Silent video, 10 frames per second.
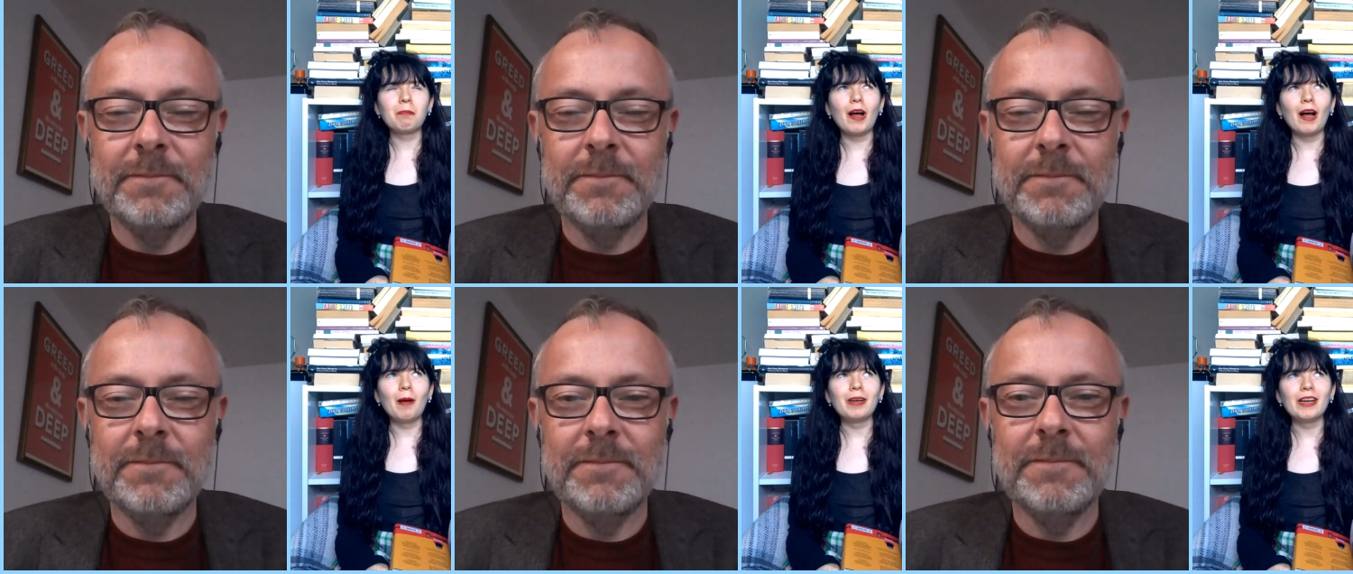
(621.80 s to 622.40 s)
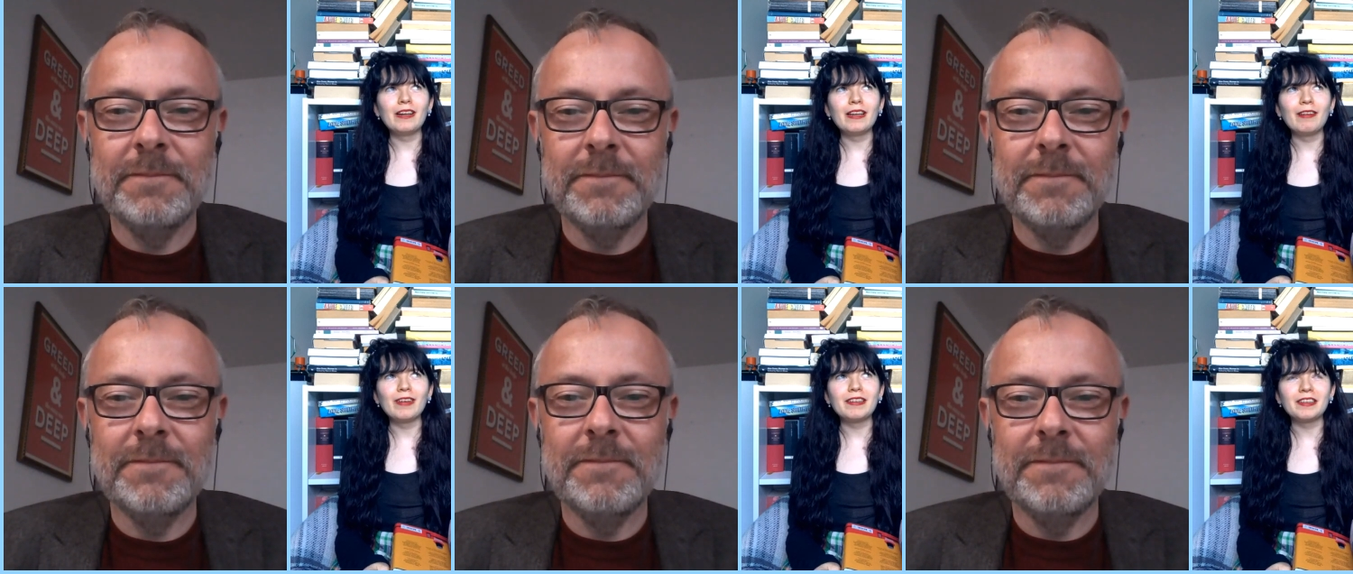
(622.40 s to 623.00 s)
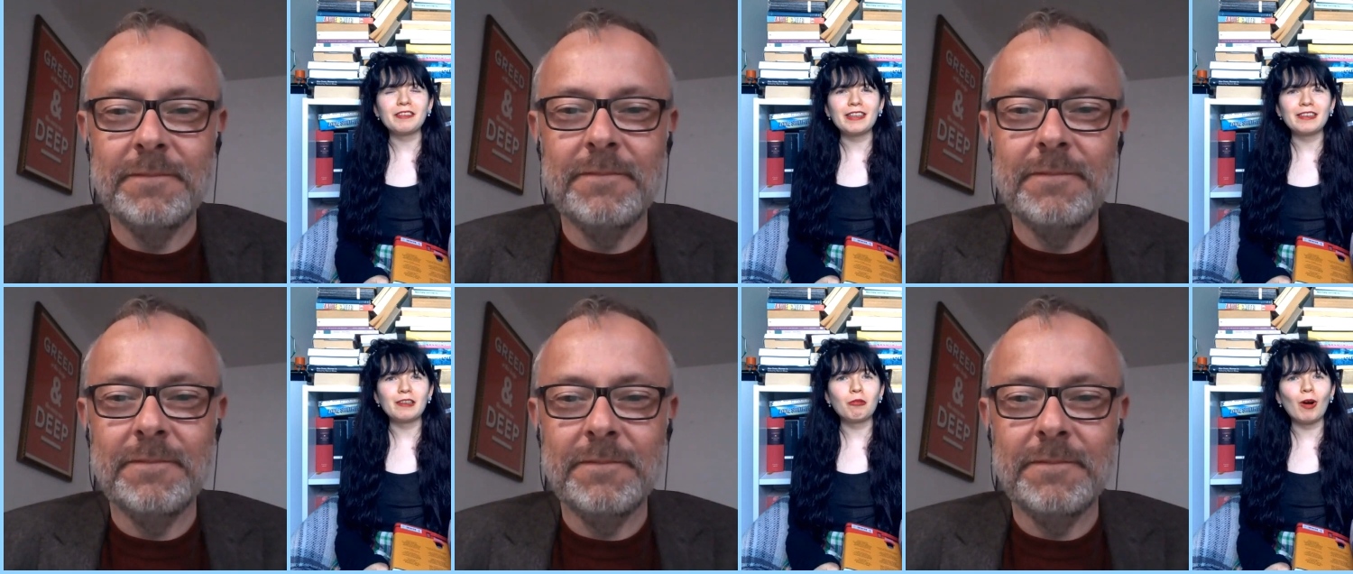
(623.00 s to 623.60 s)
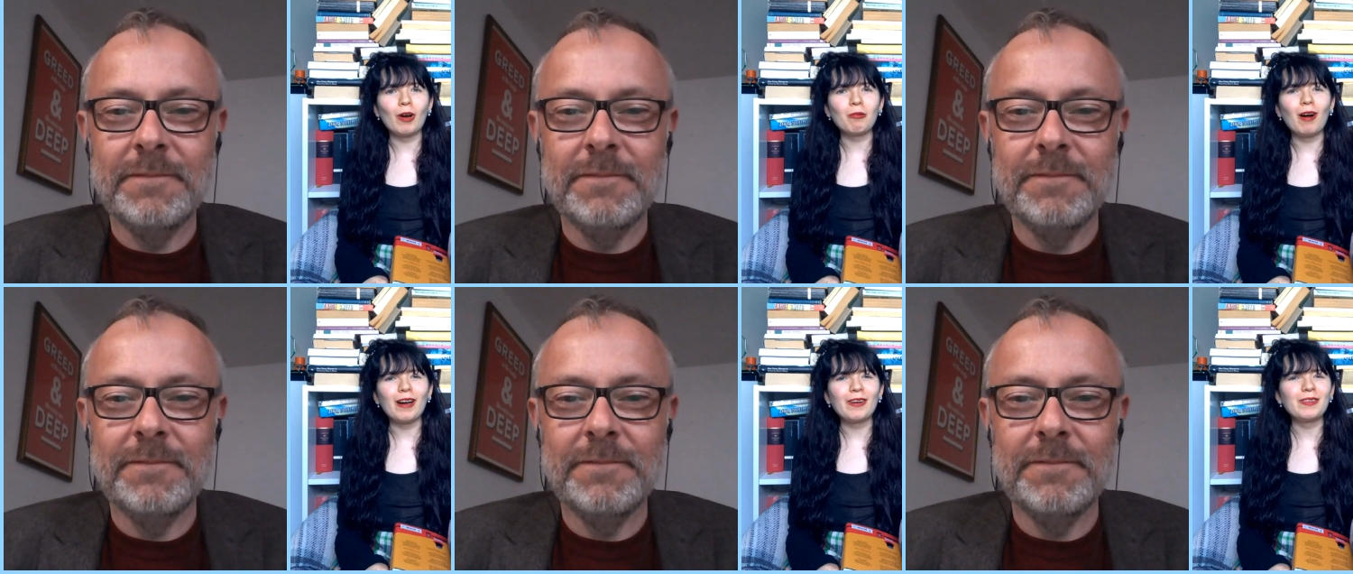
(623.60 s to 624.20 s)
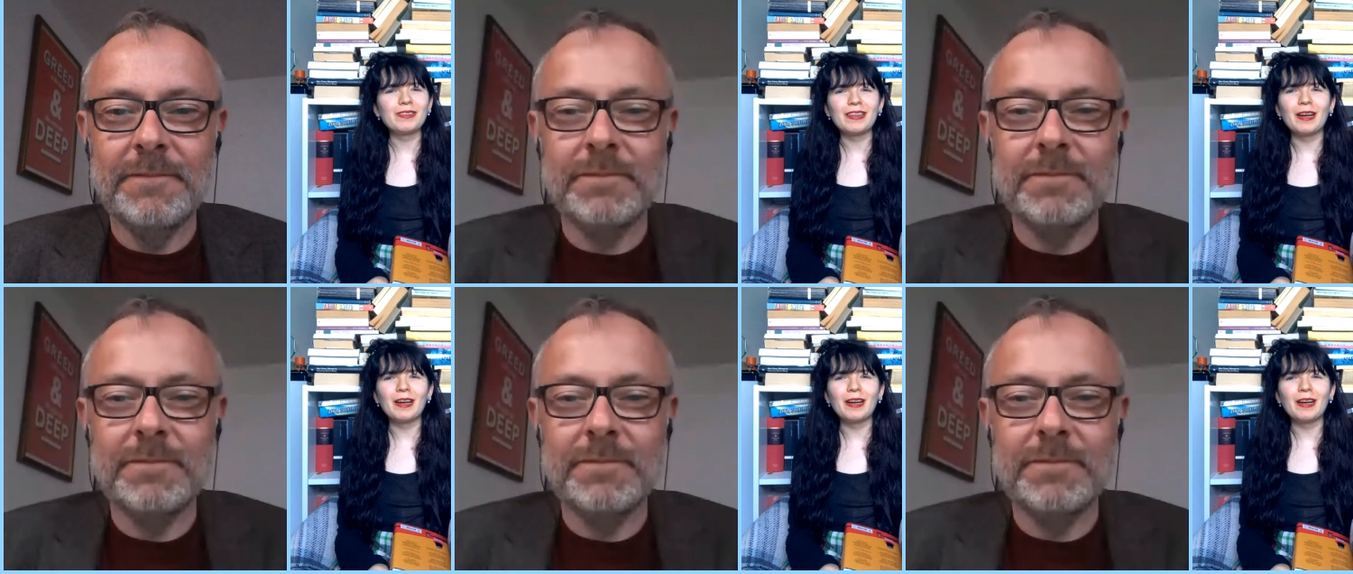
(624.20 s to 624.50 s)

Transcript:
Speaker 1: a permanent living situation in quite a while.